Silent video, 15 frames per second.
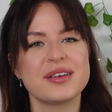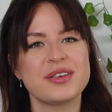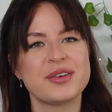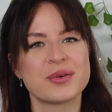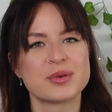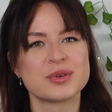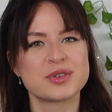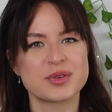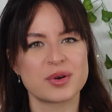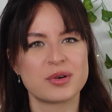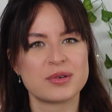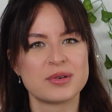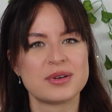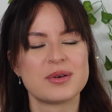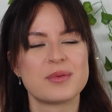your
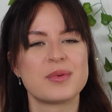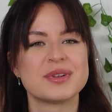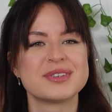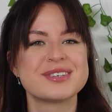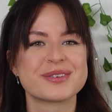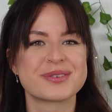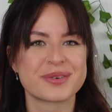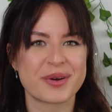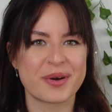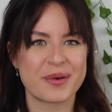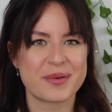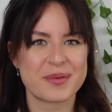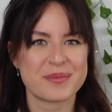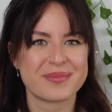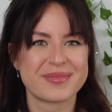soul wants you to go.